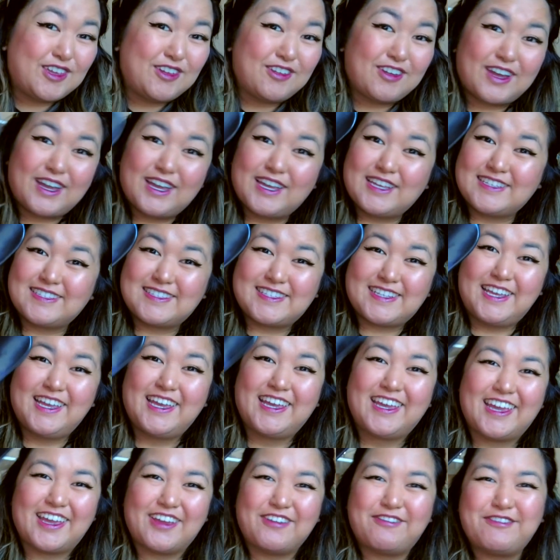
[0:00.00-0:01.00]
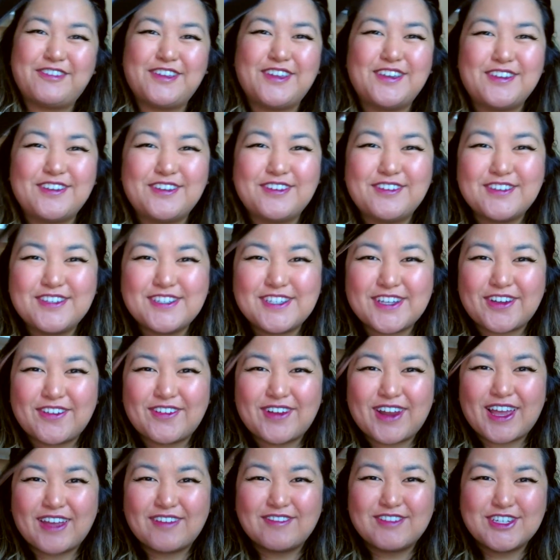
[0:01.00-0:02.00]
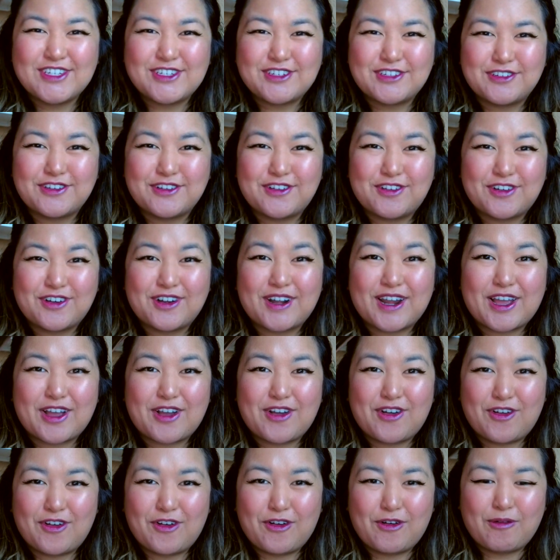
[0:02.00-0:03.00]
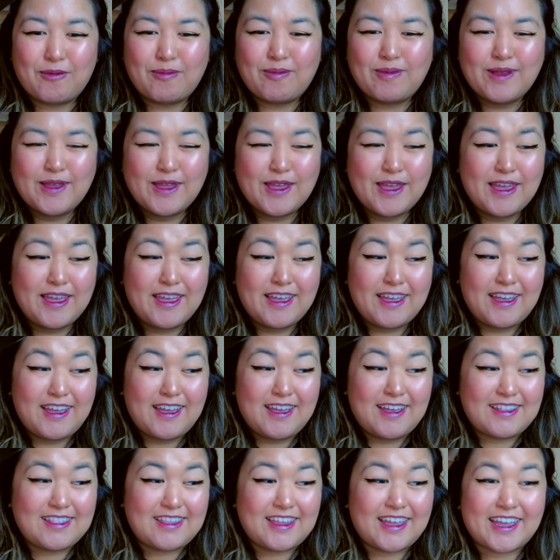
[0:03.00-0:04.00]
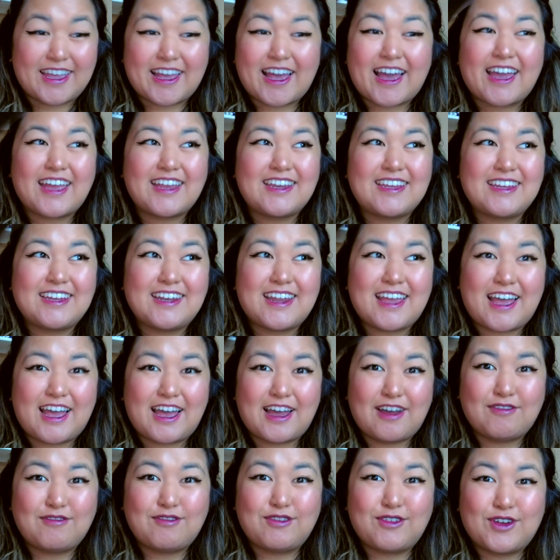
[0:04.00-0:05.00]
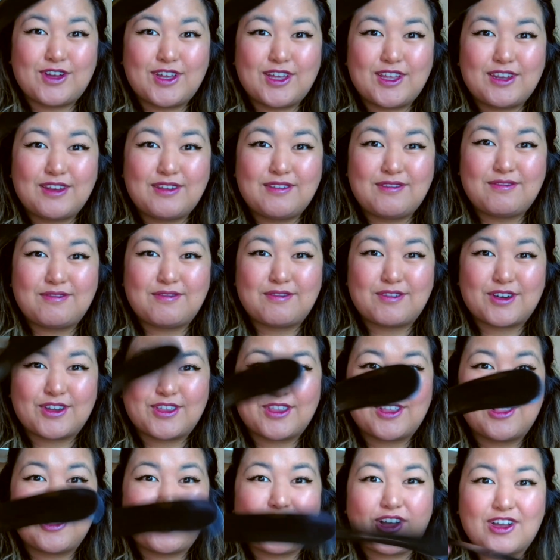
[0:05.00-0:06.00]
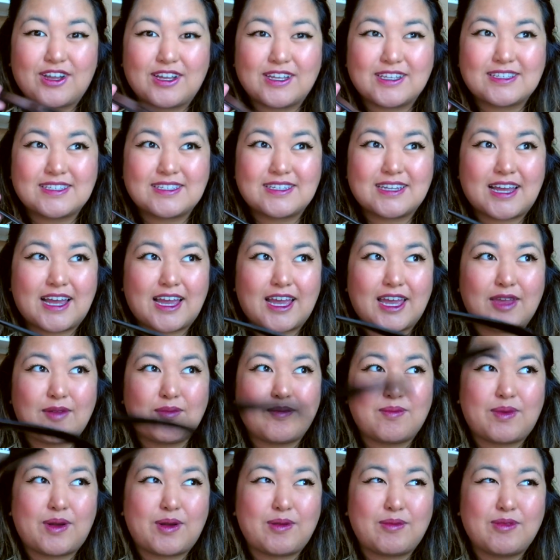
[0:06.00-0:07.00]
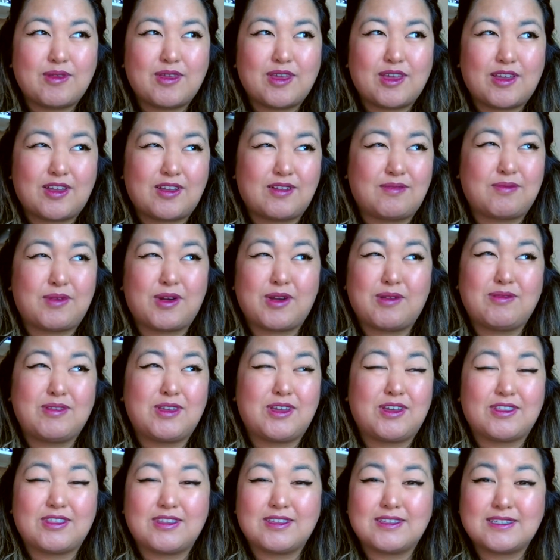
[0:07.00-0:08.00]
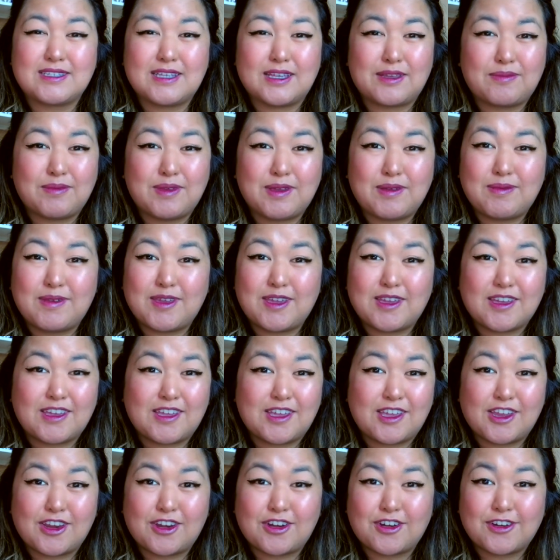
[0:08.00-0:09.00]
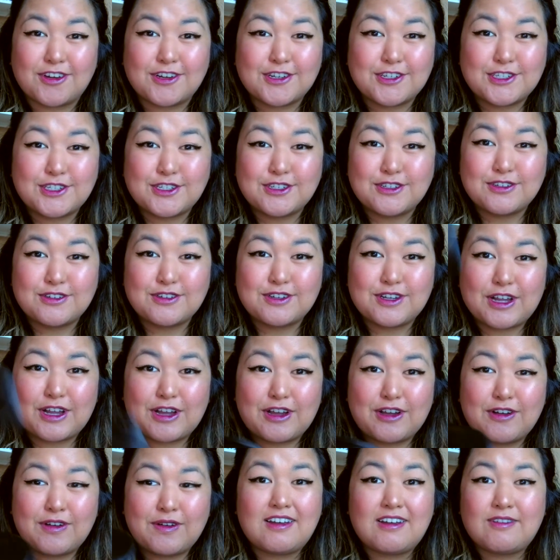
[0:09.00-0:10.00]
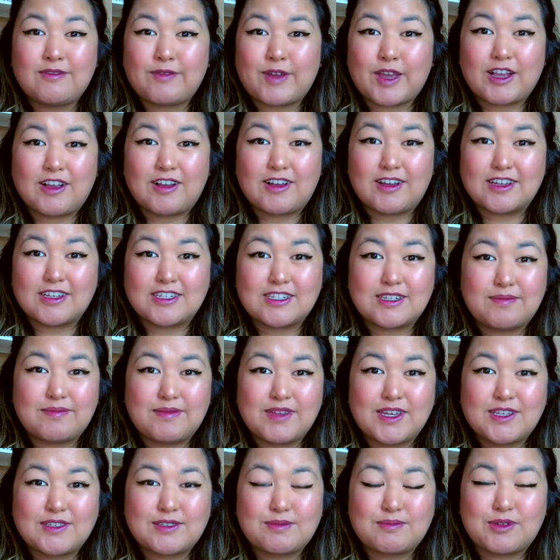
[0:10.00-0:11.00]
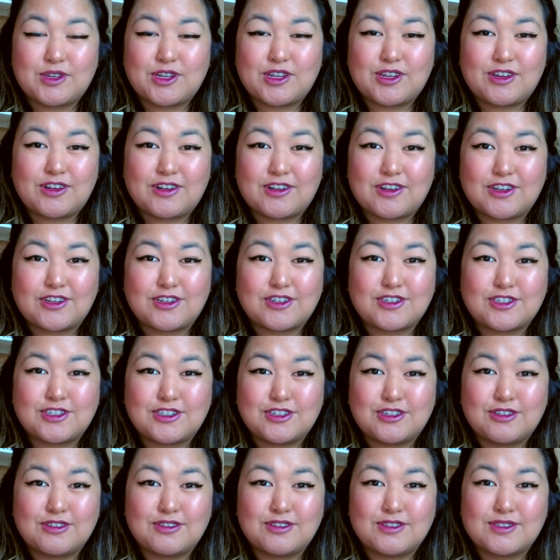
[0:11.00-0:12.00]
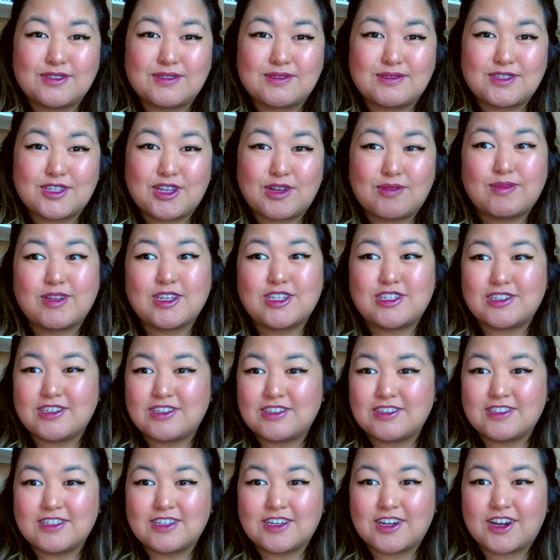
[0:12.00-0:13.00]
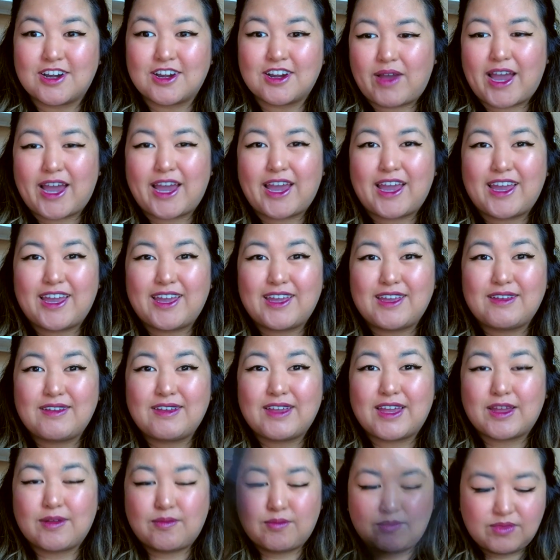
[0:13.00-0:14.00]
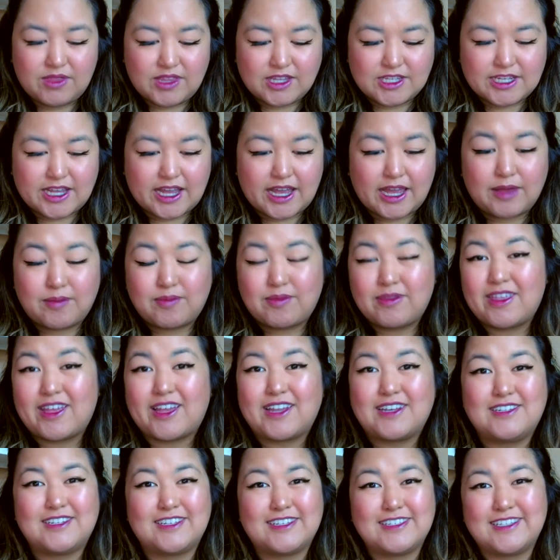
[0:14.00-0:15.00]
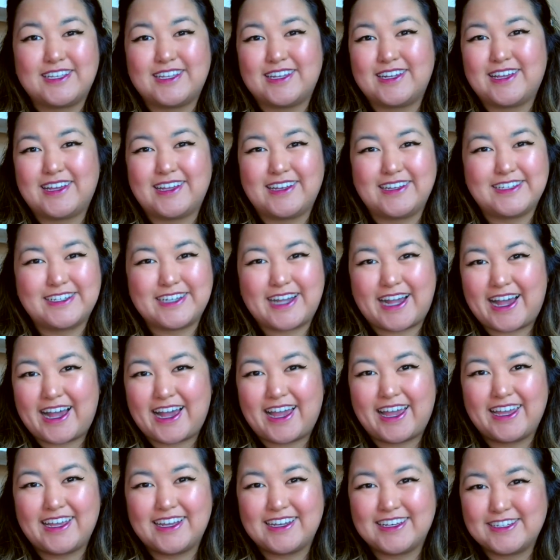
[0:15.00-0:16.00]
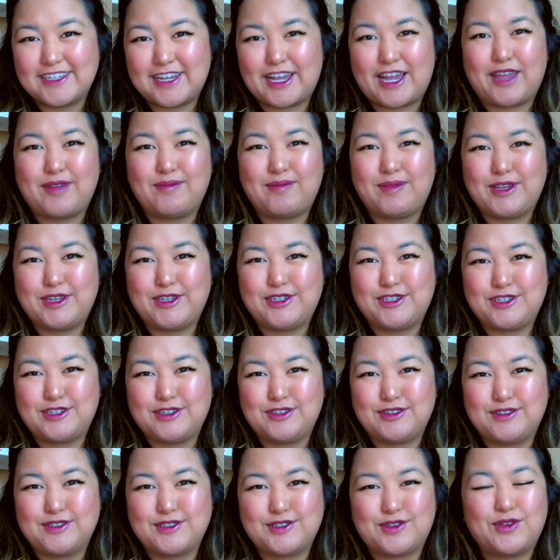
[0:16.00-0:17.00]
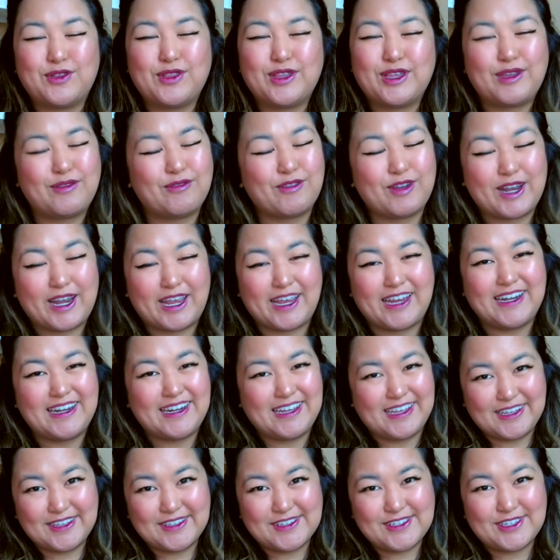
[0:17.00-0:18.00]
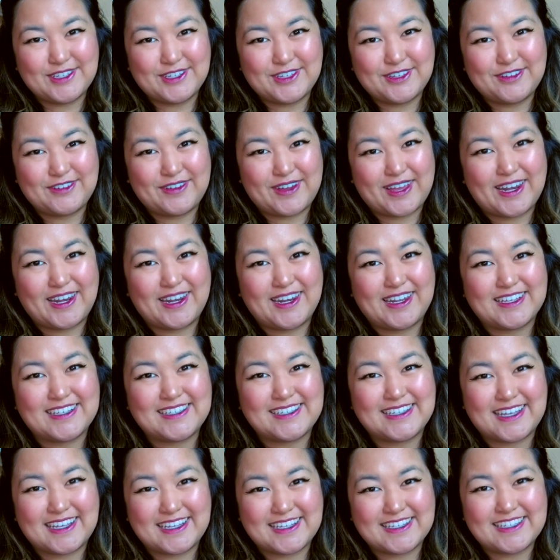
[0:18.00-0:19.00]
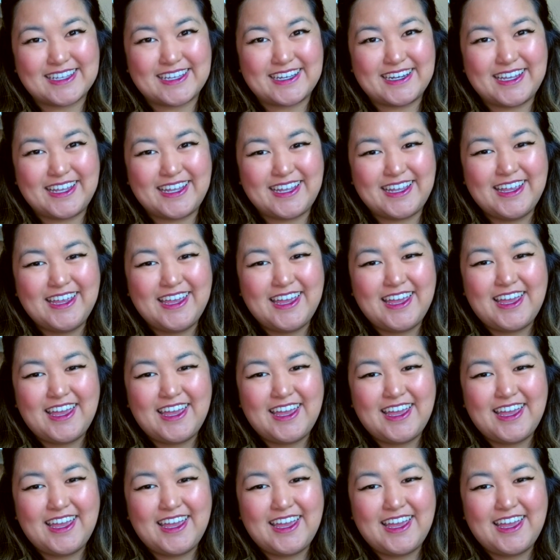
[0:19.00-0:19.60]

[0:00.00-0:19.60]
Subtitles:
You guys, if you don't have a shoe horn at home, like I didn't have one for the longest time, probably got this like maybe a year or two ago. Oh my gosh, it makes putting on your shoes so much easier. I am the type that doesn't untie and tie my shoes only when I need to and necessity.